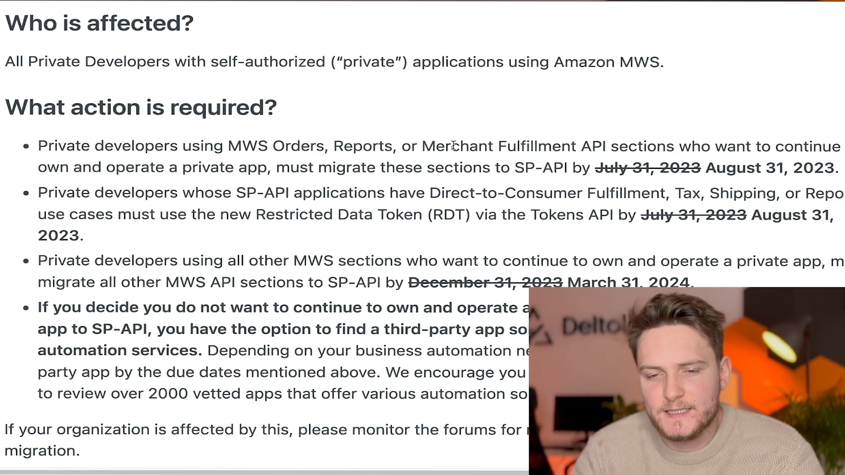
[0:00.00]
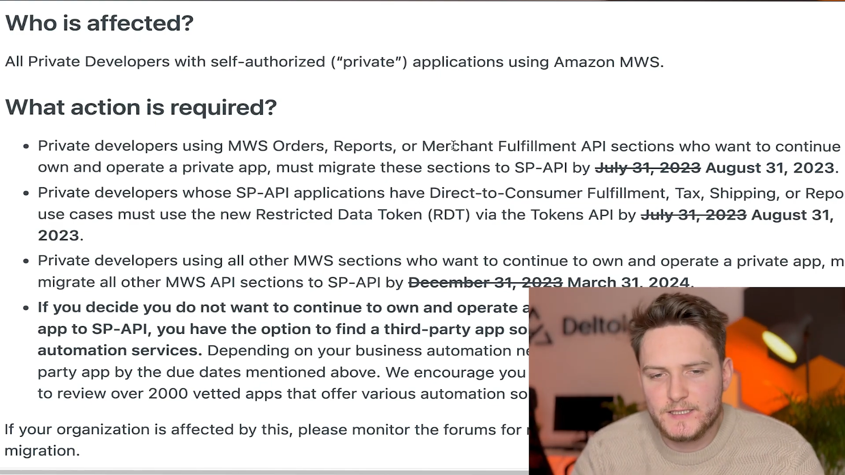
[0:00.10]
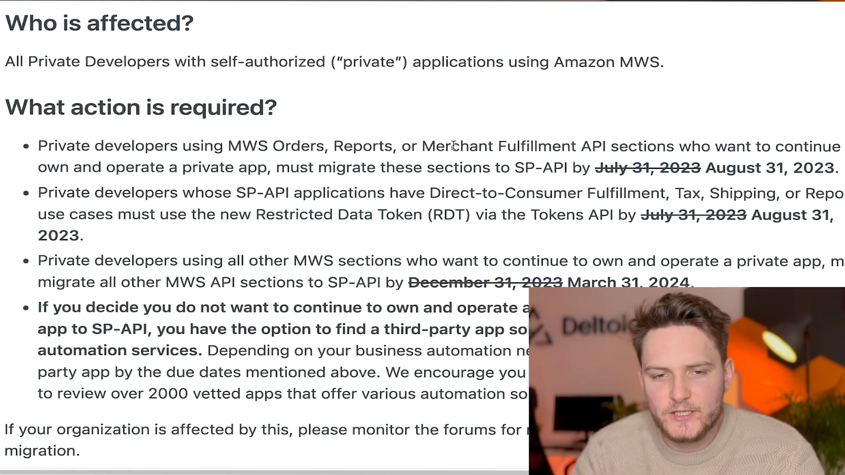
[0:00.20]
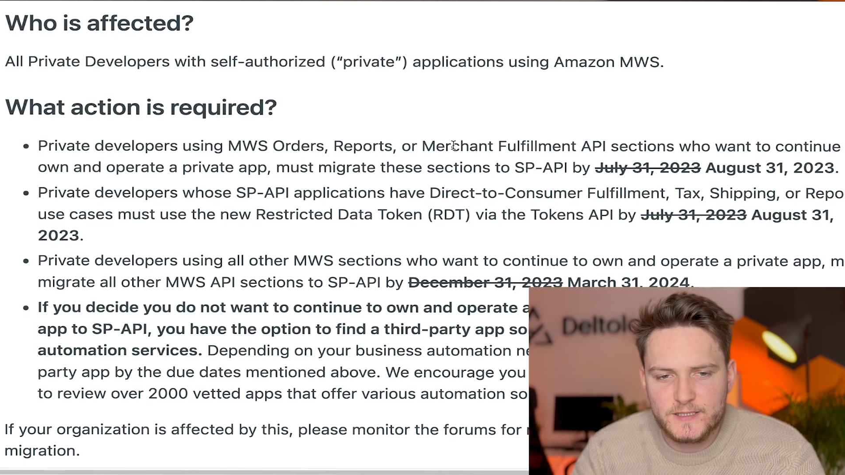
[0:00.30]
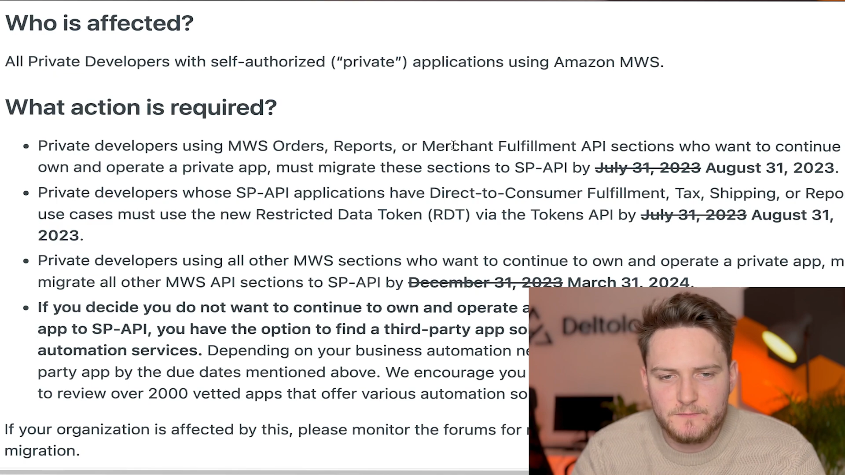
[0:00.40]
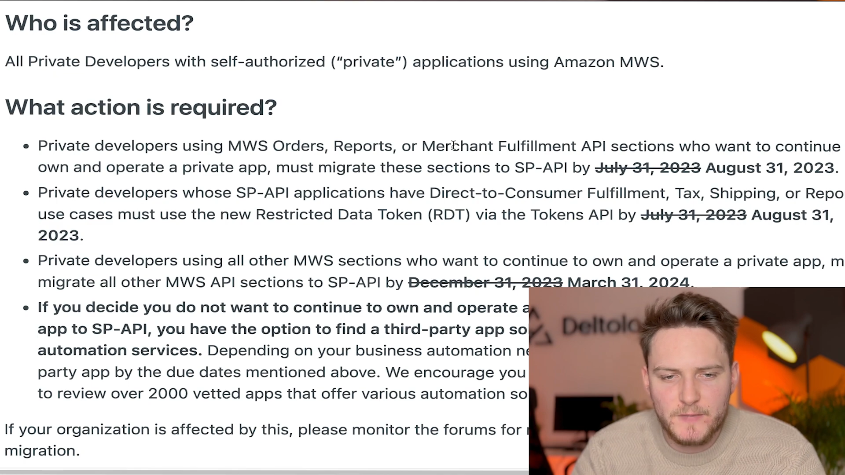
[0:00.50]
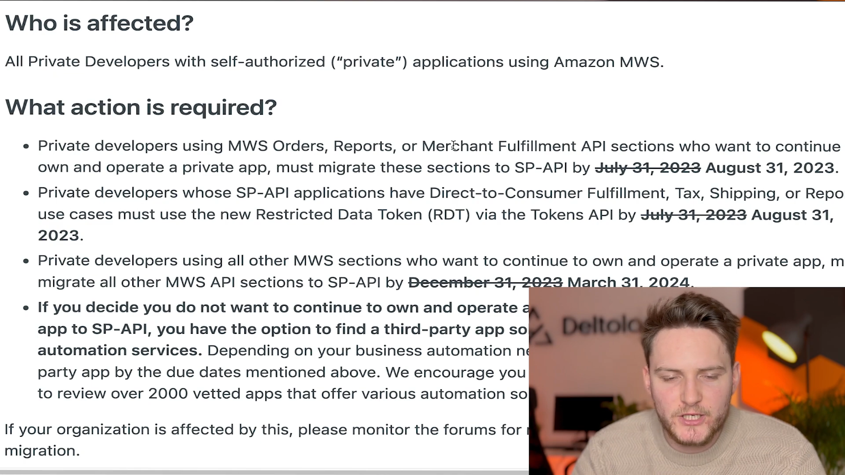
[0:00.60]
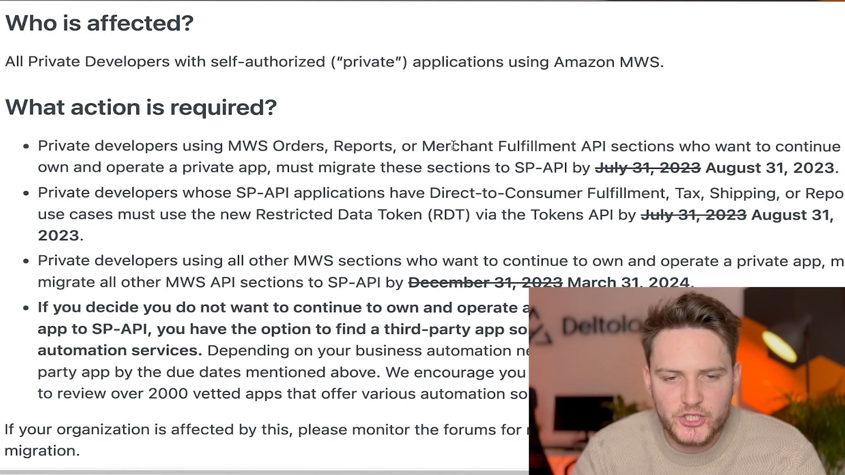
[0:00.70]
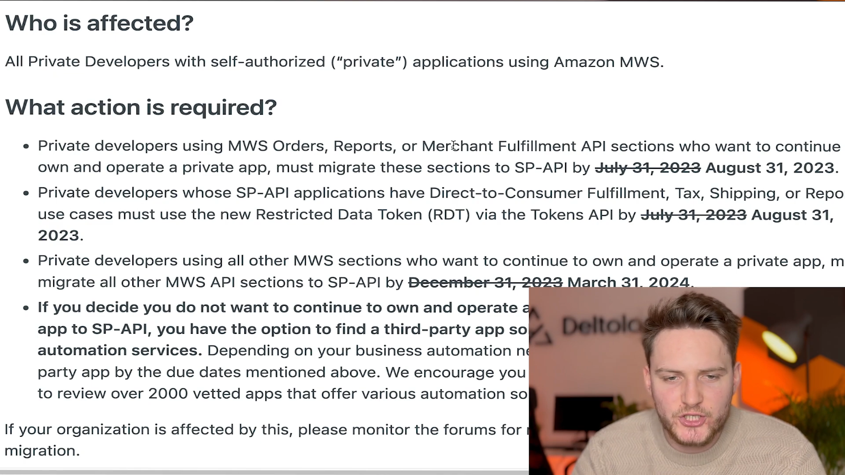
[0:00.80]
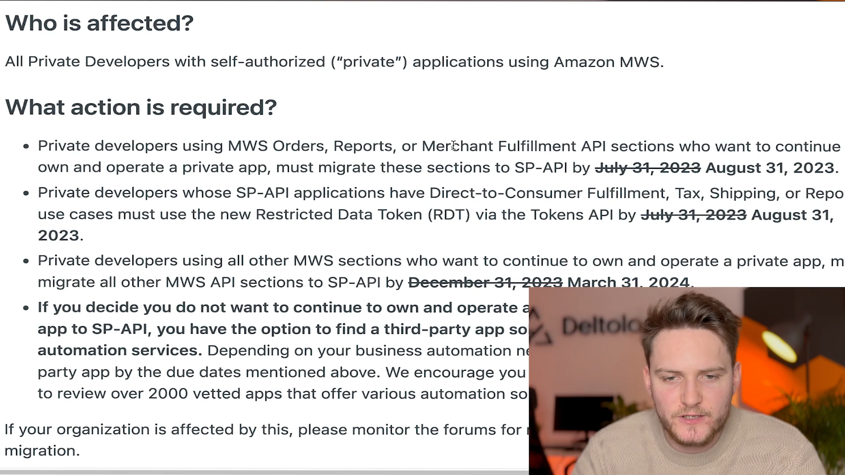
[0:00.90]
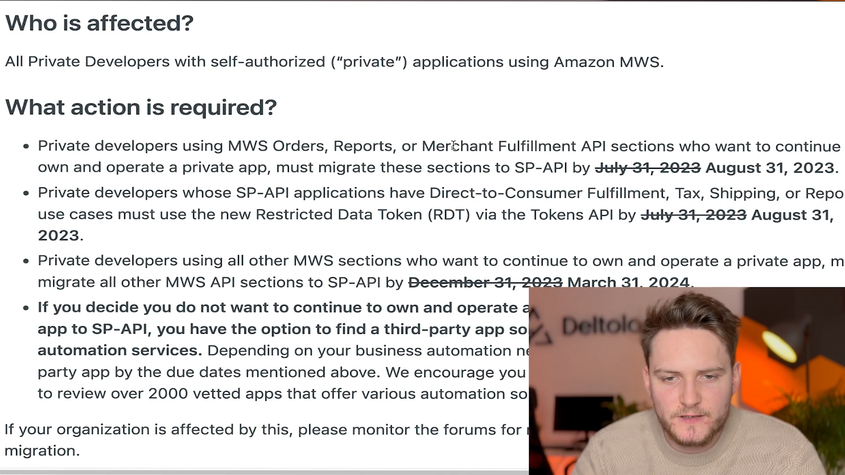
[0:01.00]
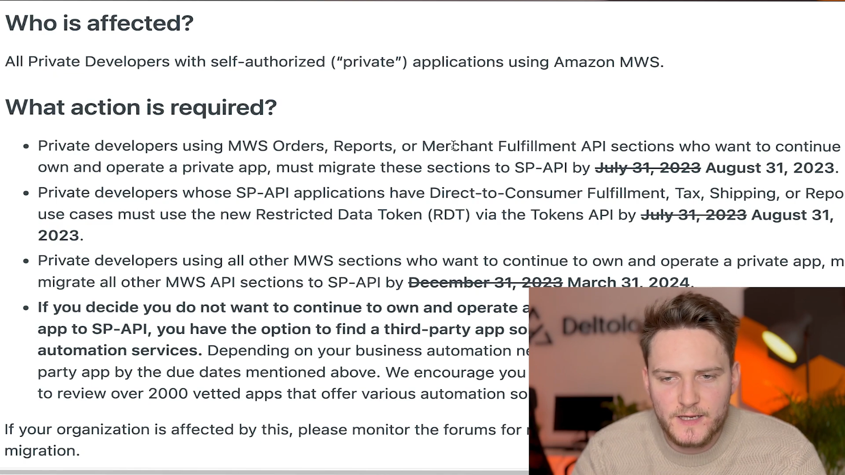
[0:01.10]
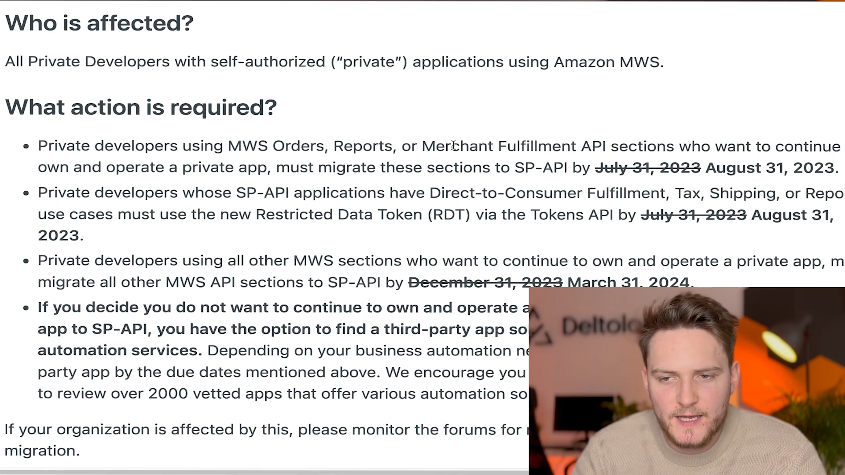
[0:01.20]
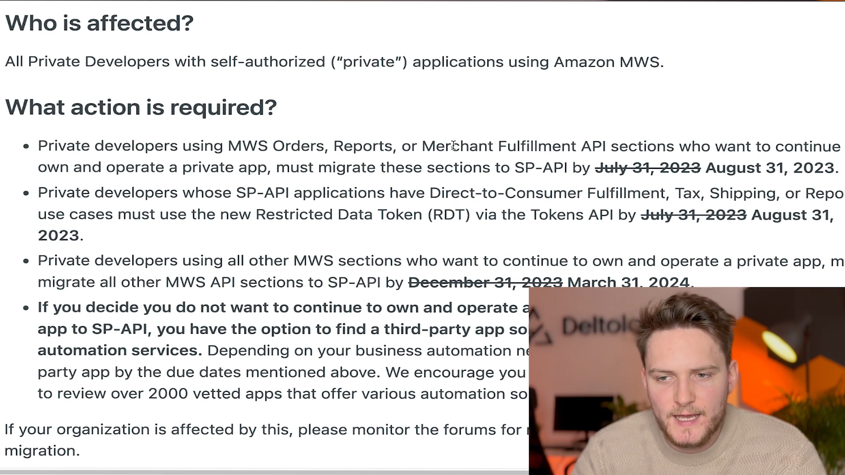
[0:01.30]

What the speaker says: I just mentioned,